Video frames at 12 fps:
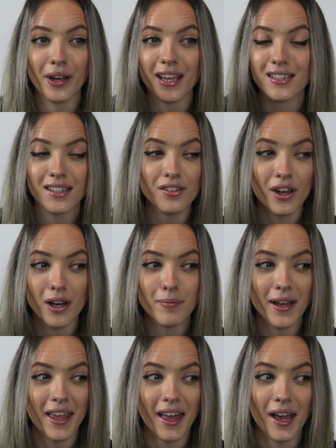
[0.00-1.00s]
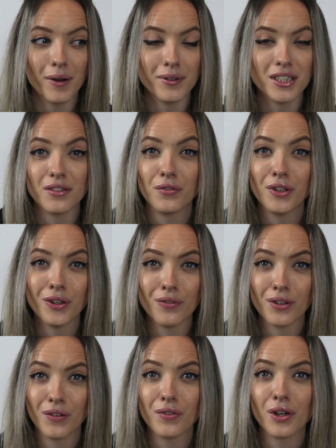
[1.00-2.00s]
It didn't hurt my hair, which if
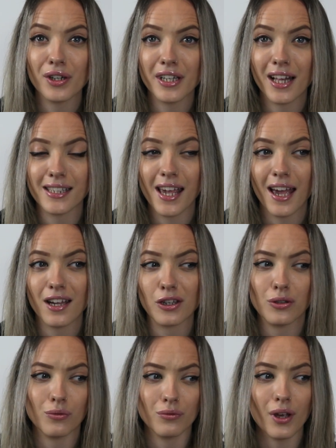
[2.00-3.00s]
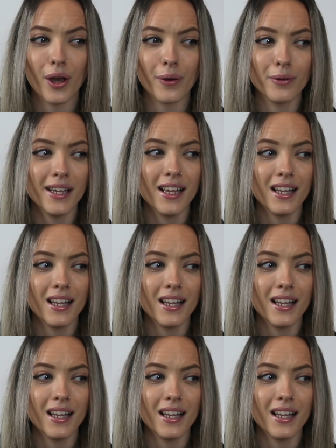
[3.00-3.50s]
you've got curly hair, you'll know,